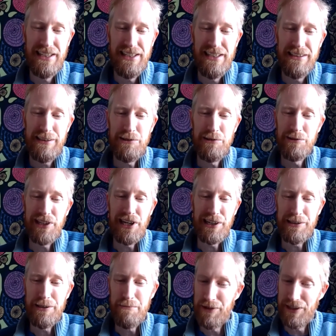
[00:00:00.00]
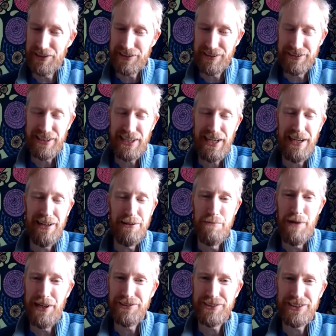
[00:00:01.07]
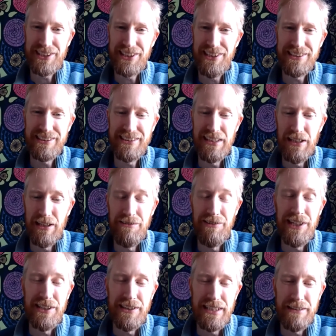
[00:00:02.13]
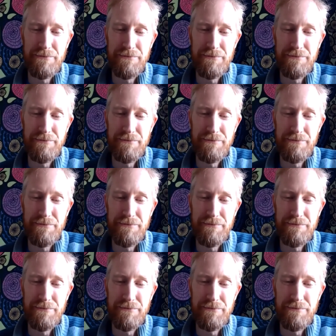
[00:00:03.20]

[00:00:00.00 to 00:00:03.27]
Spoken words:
tools like OpenSSL or Bouncy Castle are very